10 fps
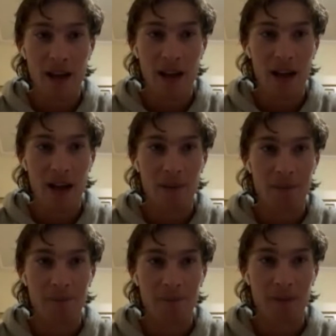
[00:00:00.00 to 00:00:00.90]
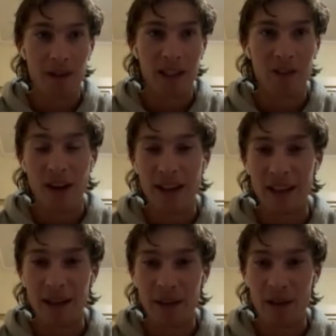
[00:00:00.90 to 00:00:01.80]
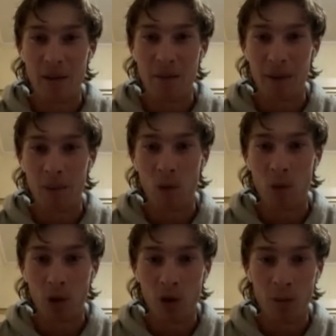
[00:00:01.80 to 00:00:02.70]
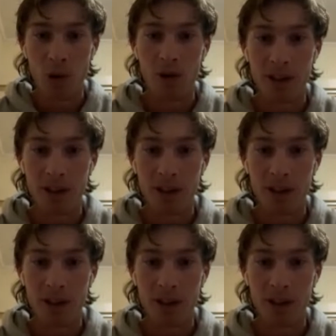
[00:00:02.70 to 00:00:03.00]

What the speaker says: I guess, found it a bit more normal,